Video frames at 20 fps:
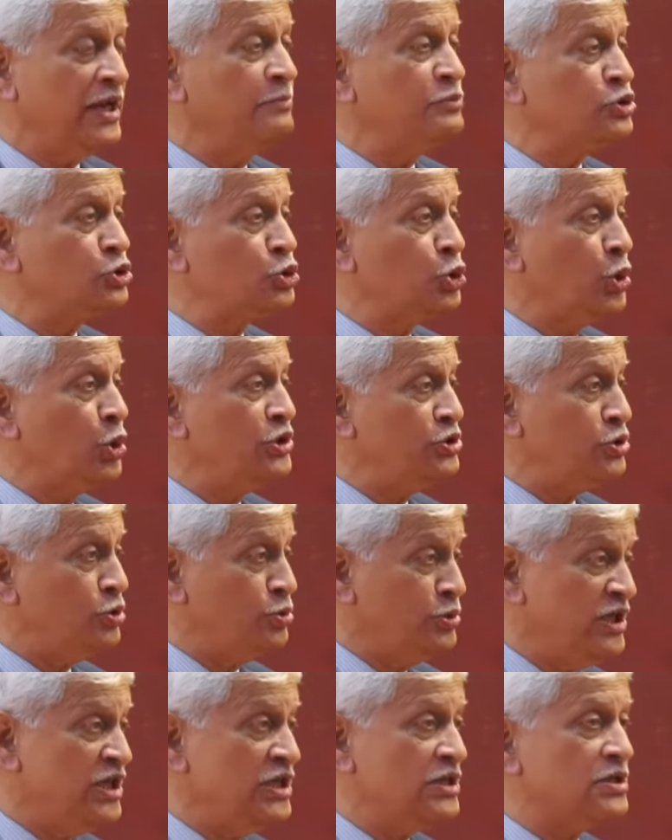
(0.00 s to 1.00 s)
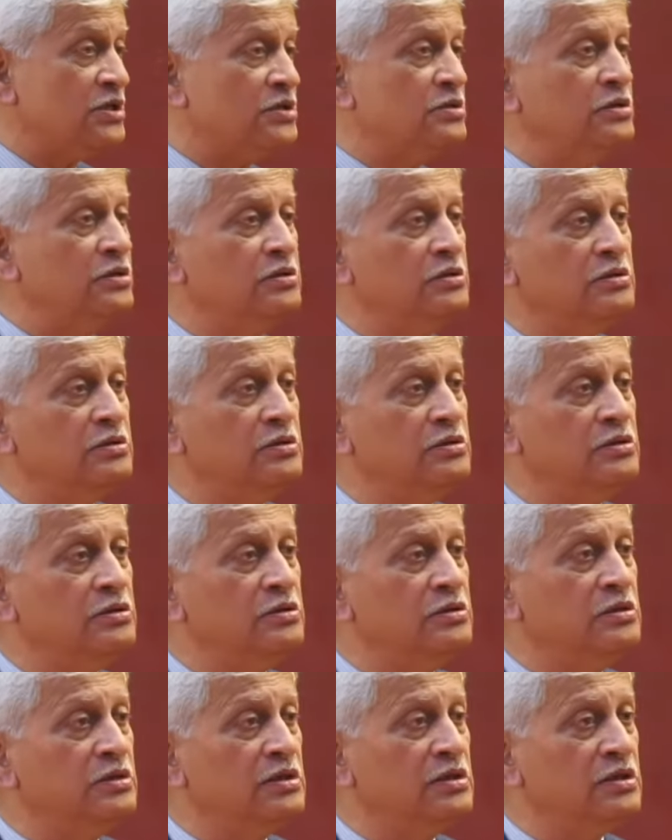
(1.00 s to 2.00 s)
became so unique
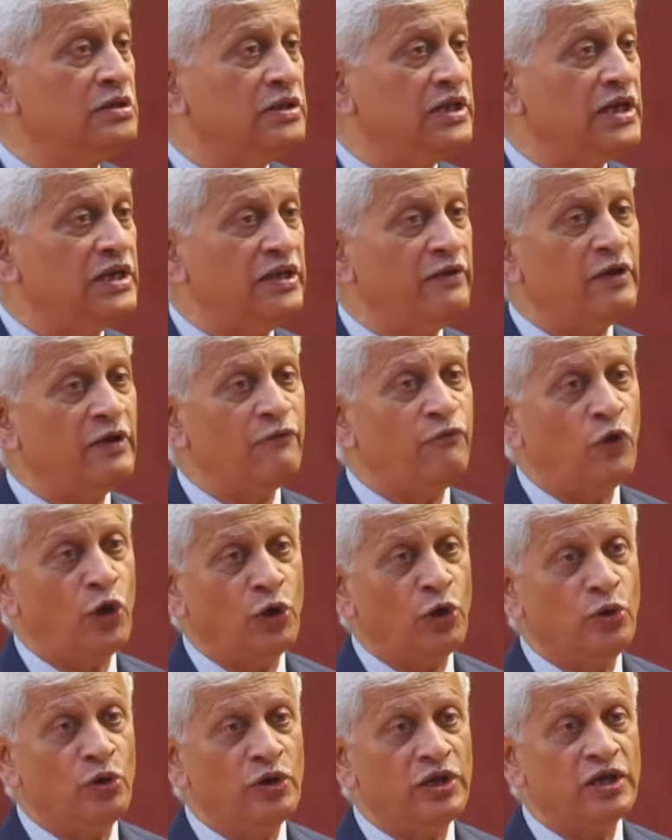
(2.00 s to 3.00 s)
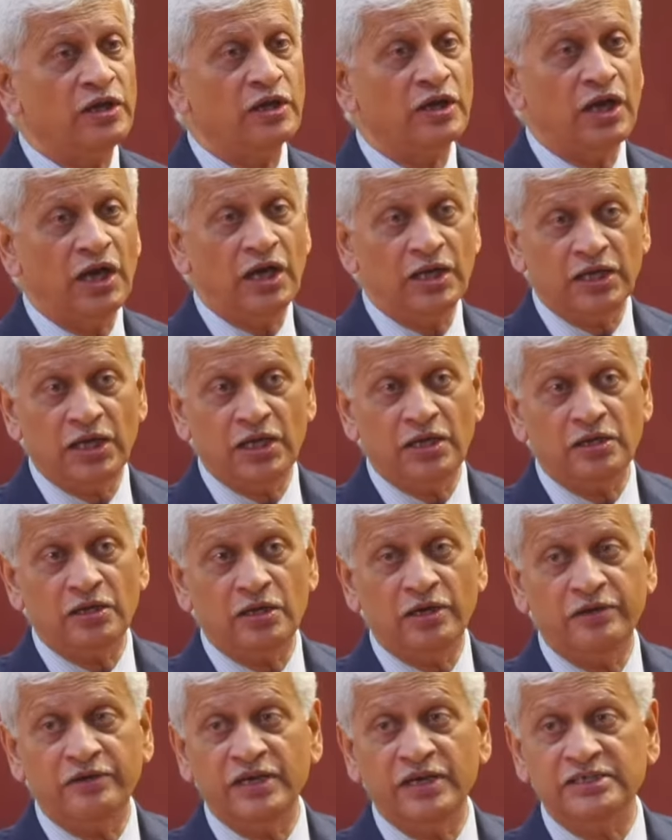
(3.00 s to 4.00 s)
that they were followed in
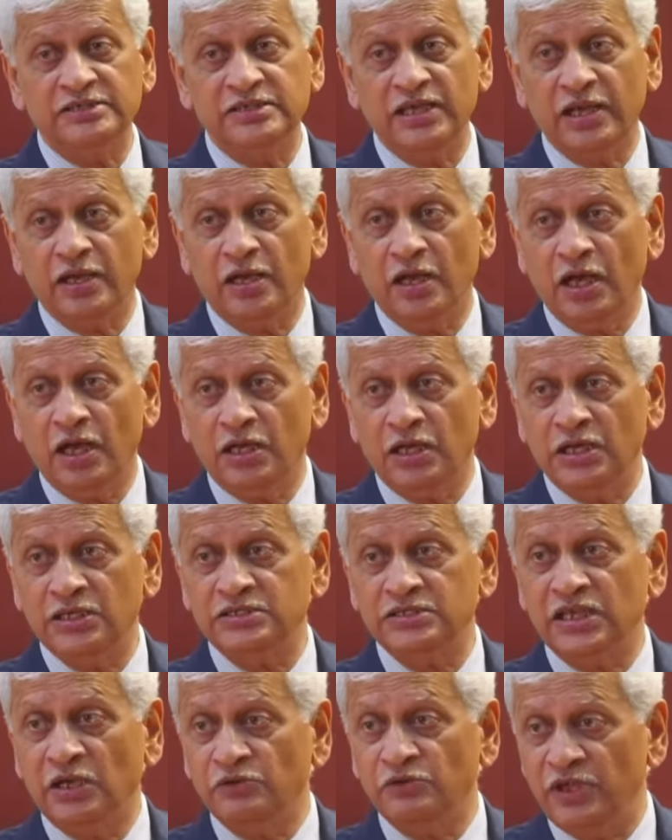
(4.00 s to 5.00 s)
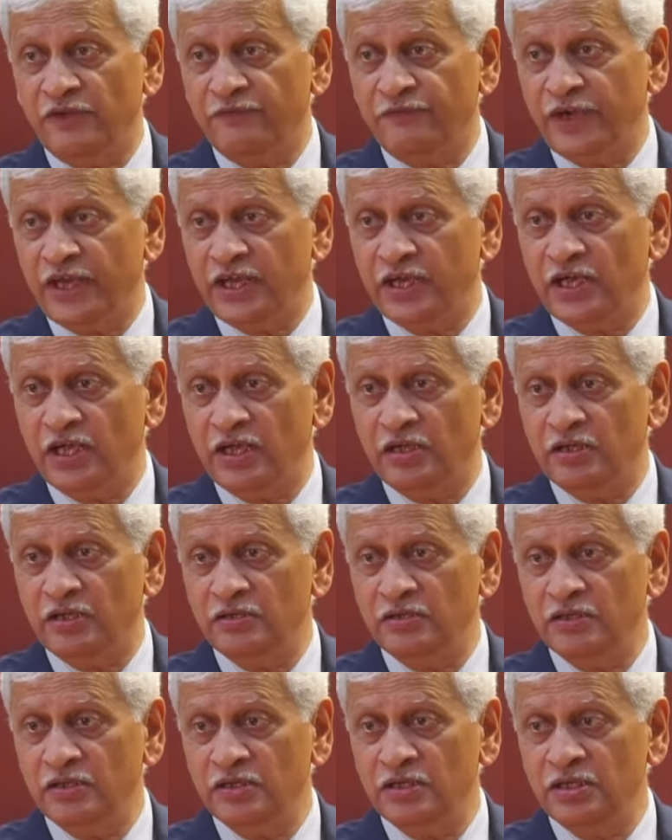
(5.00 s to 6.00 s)
Ghana, countries like Ghana, South
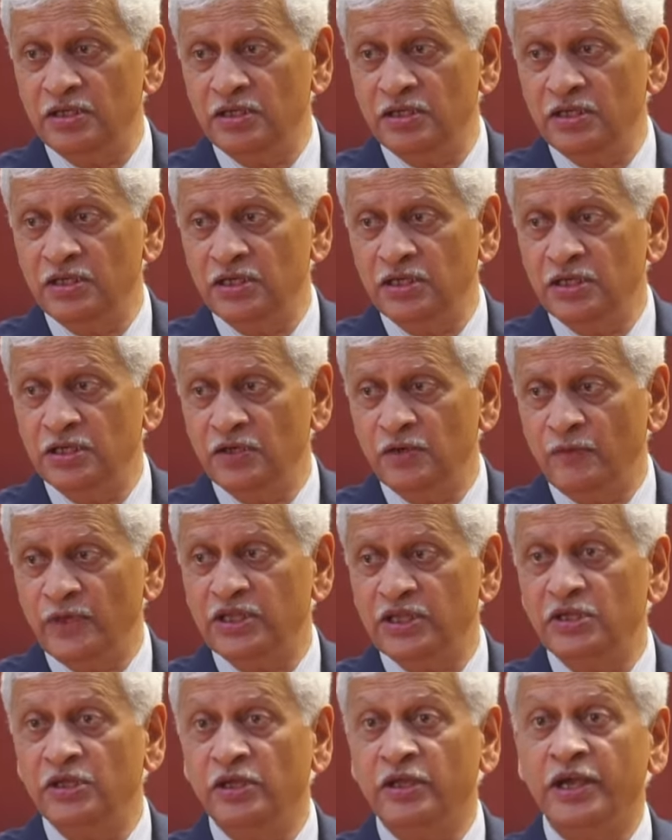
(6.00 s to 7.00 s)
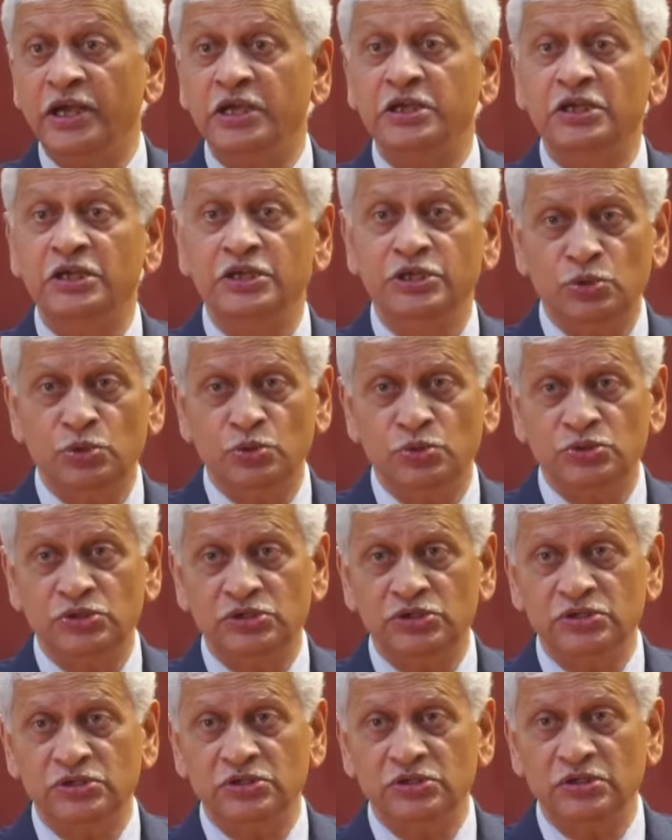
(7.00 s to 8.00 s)
Africa, with greater
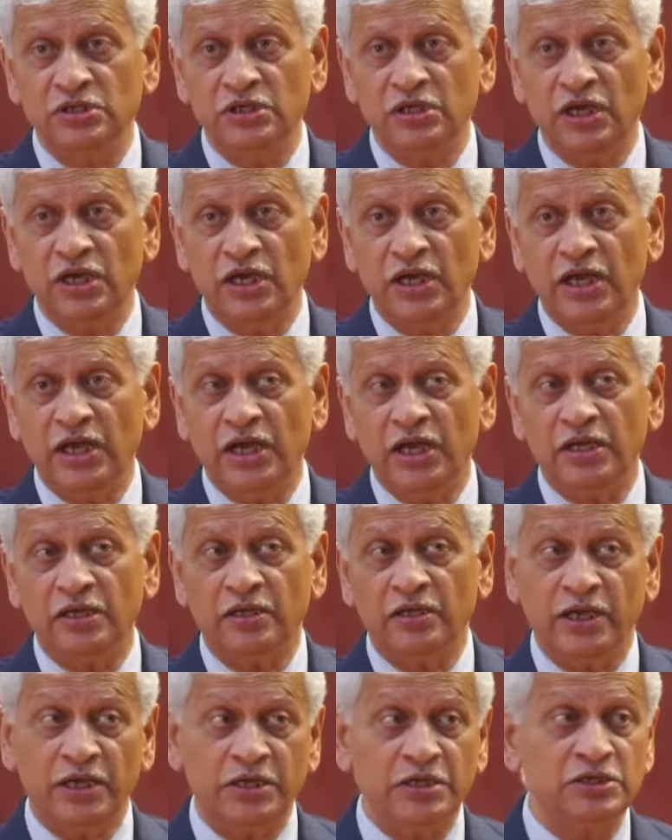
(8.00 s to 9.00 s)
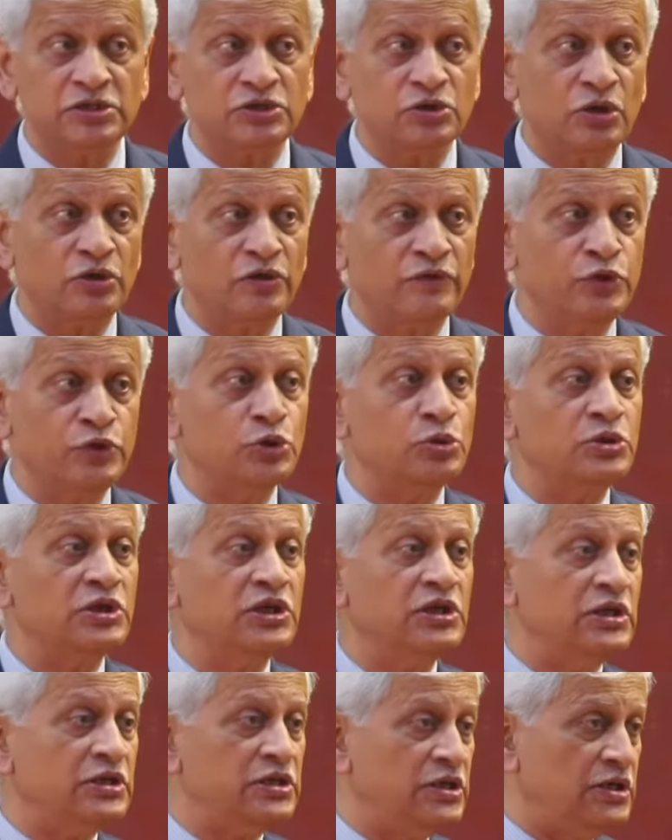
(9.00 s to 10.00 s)
use and greater sort
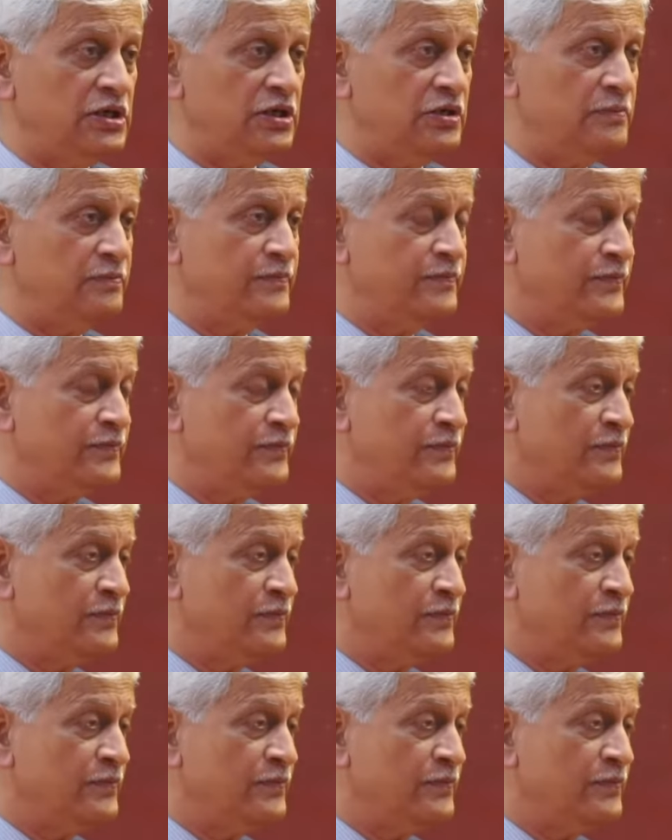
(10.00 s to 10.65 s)
of utility.